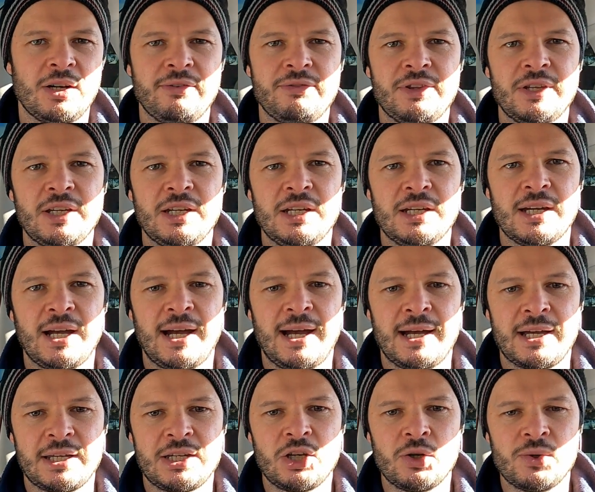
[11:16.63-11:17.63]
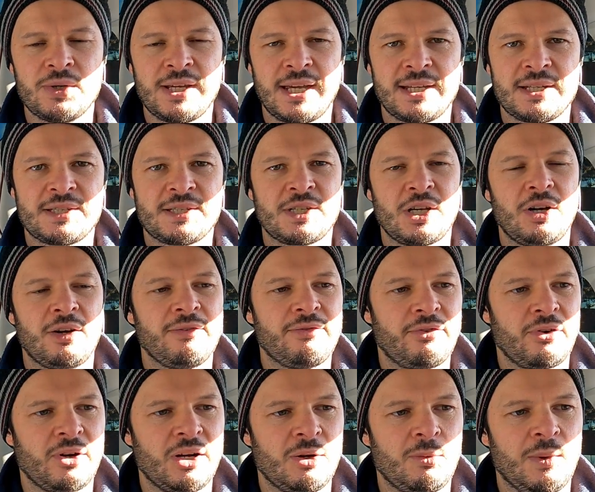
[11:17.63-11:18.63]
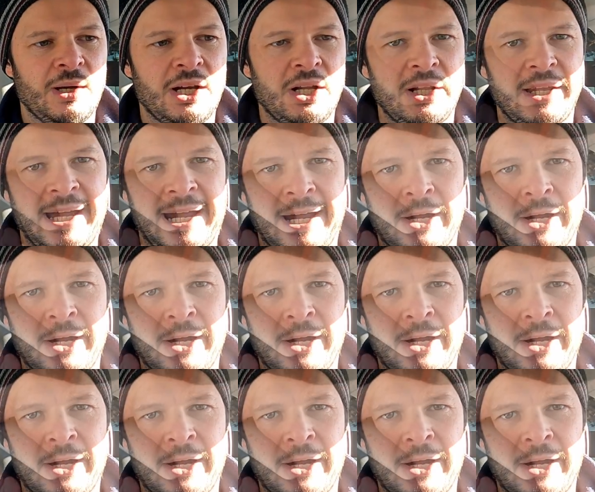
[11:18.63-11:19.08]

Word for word: of the uh, unit itself very well